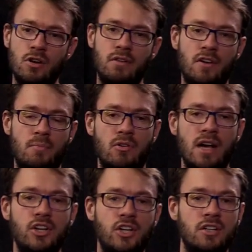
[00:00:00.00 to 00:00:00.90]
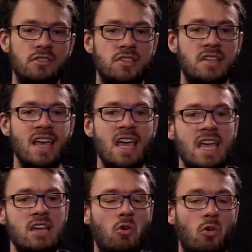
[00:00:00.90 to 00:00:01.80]
order of operations
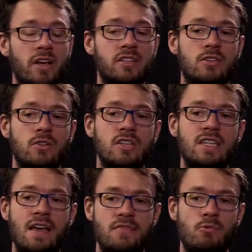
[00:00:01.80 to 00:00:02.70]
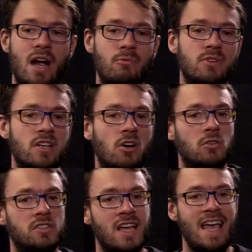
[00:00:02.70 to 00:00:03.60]
in order to get the right
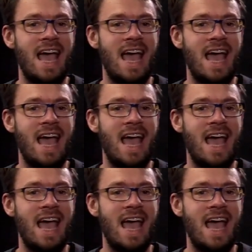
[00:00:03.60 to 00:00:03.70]
result